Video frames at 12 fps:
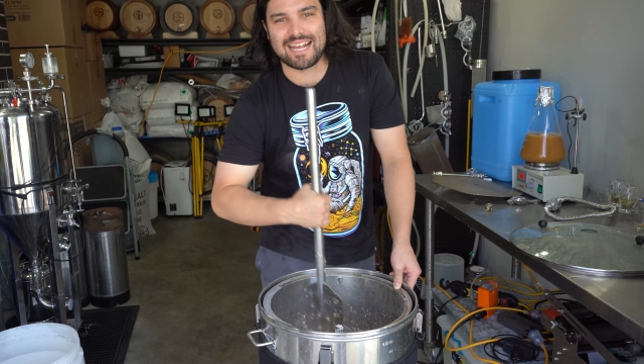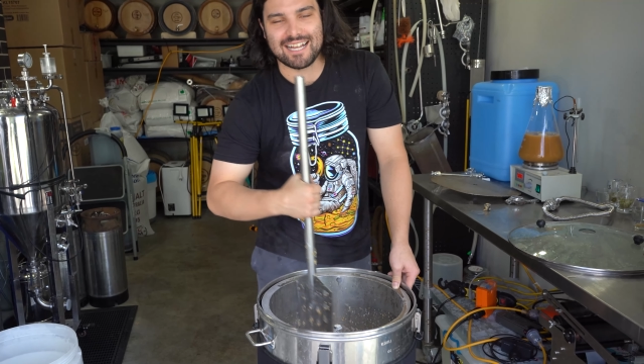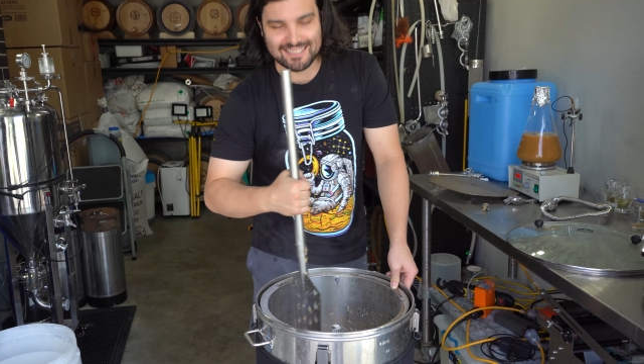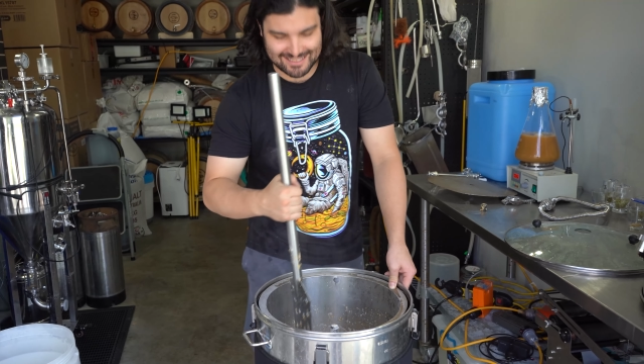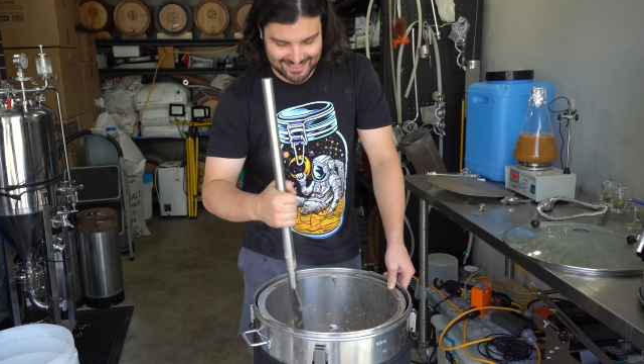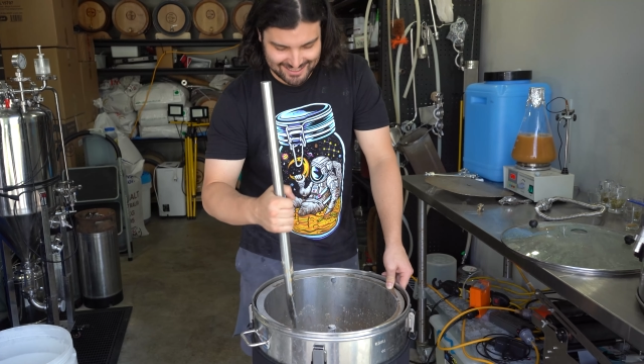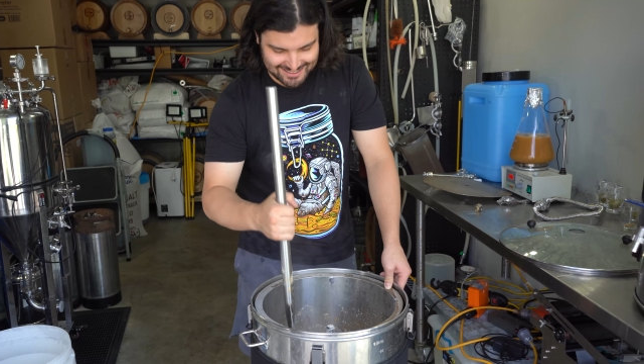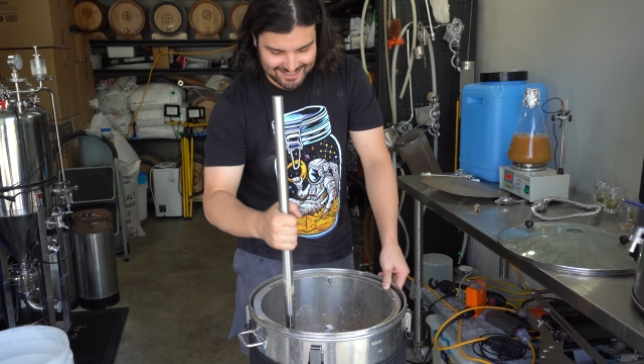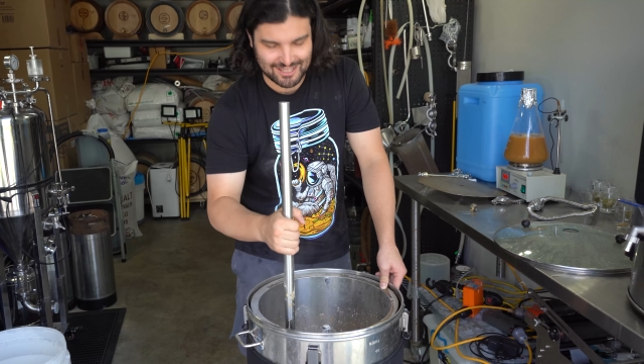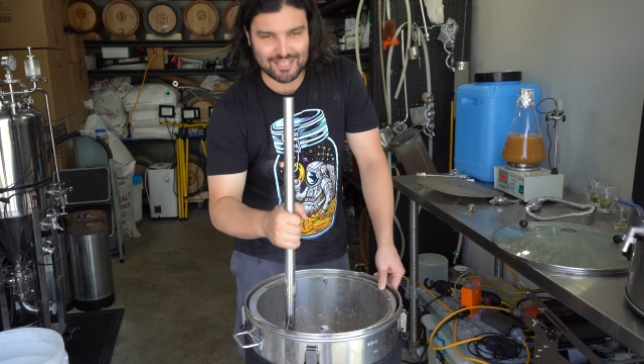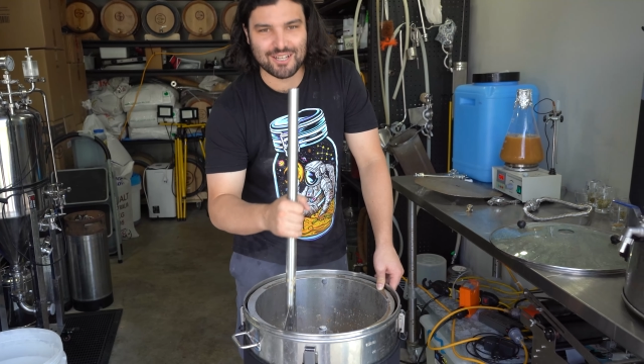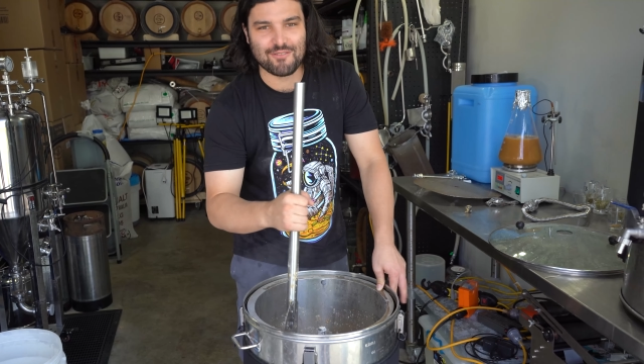calendar
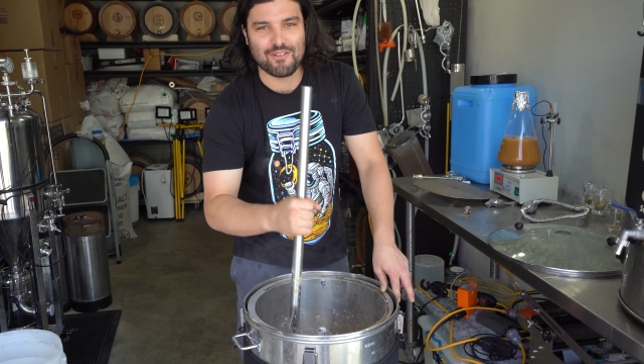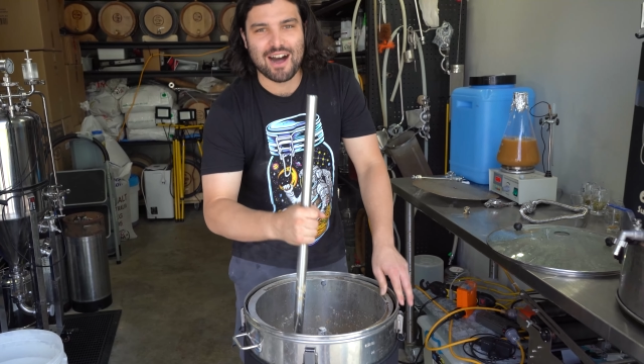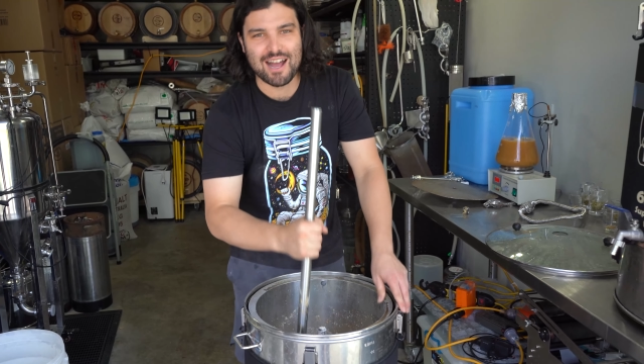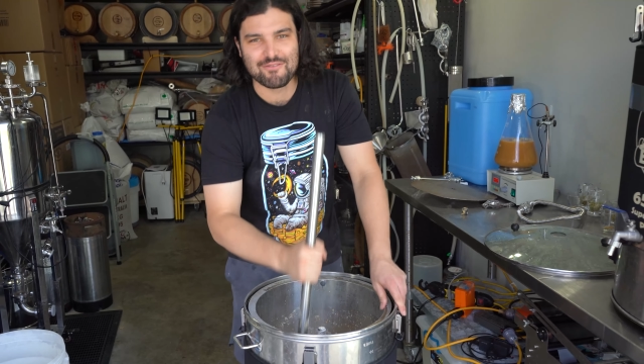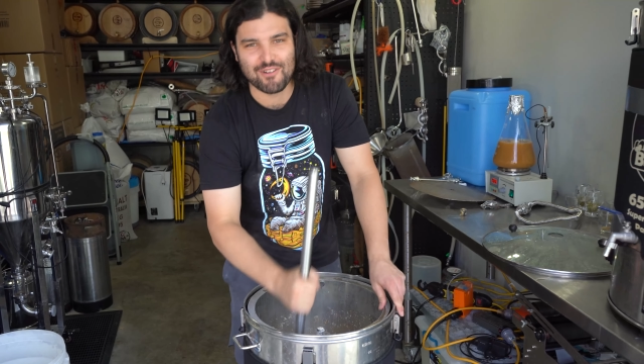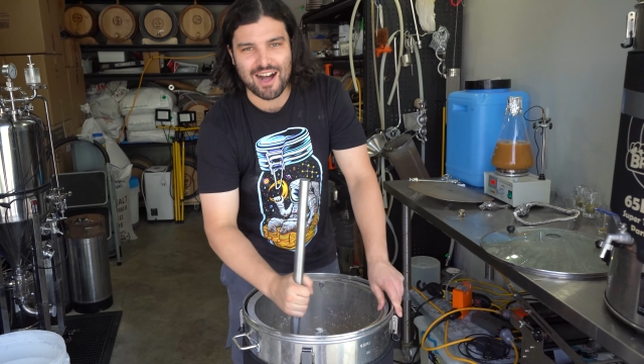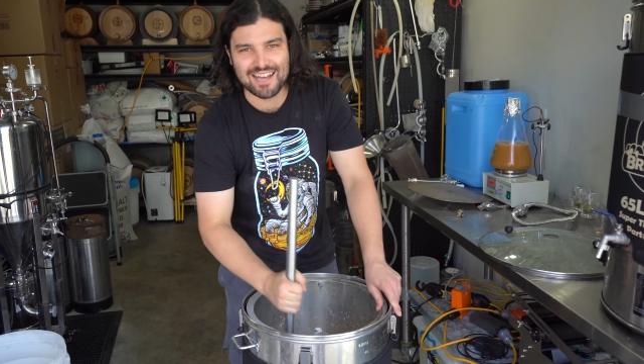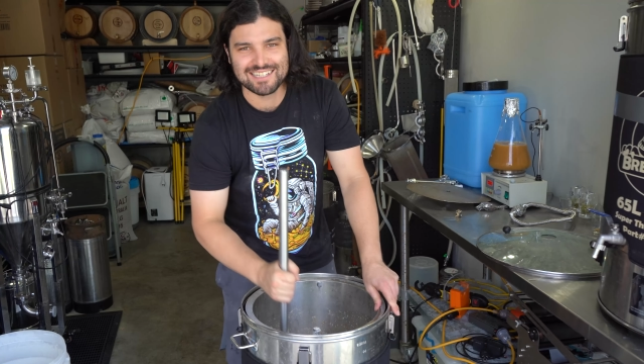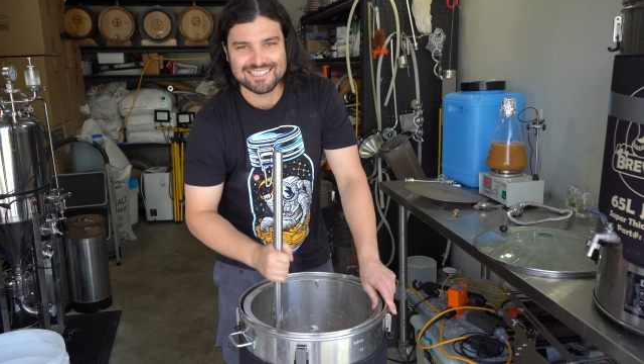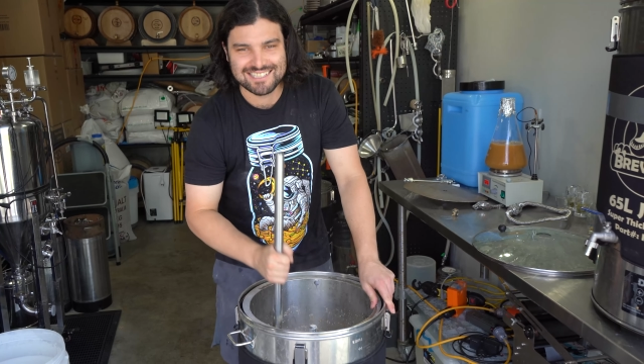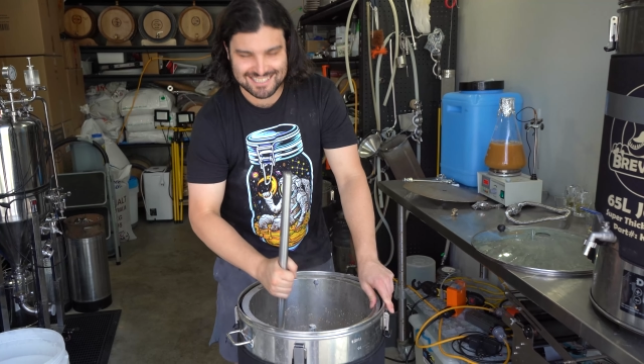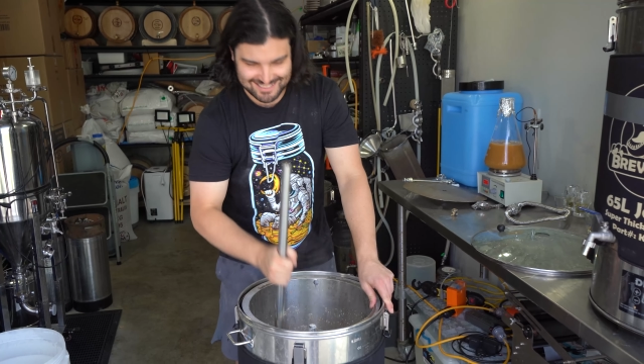like the
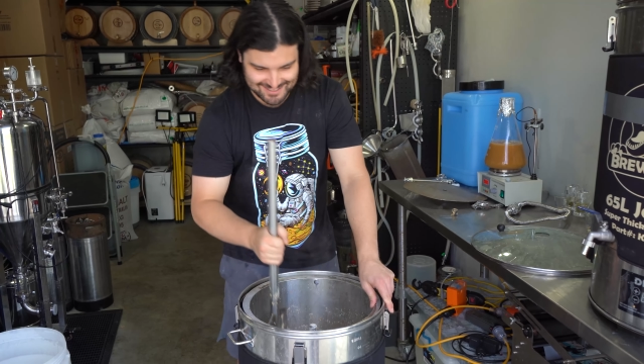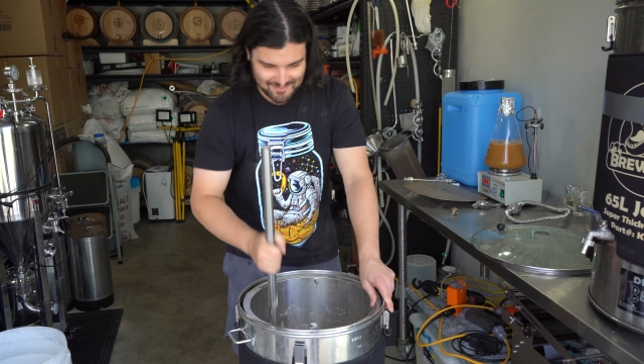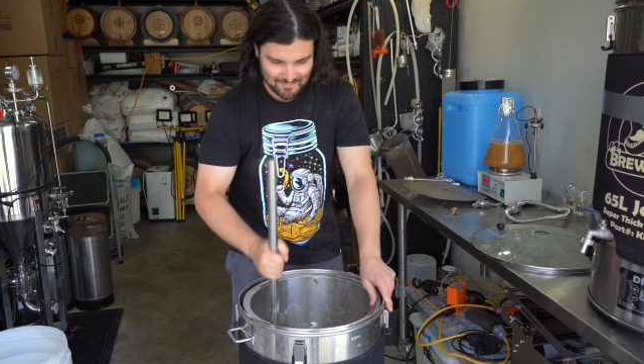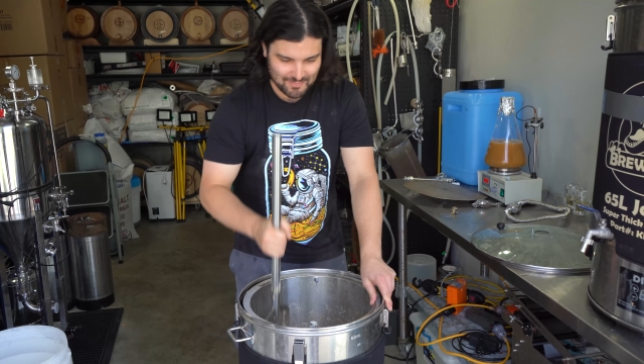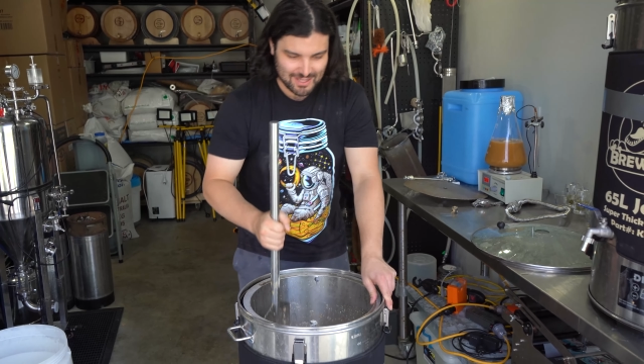firefighters?